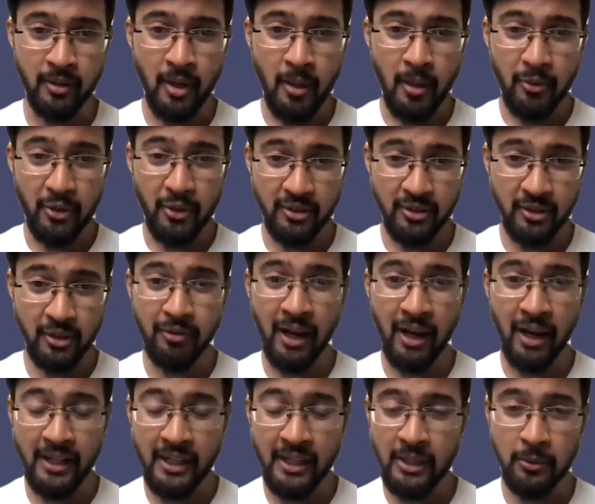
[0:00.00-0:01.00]
preserve
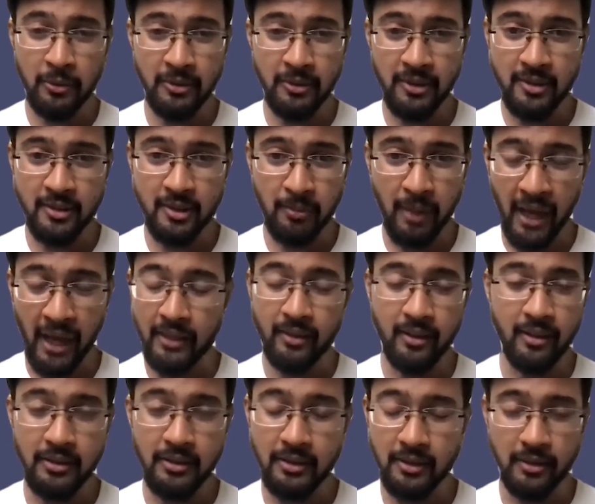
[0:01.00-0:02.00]
our ecosystem and
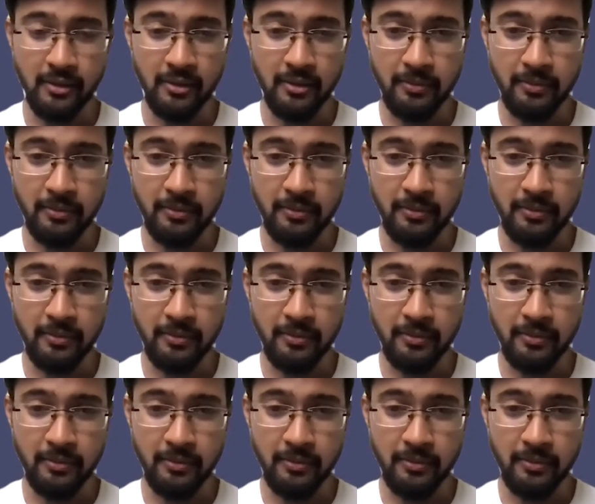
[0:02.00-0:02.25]
the earth?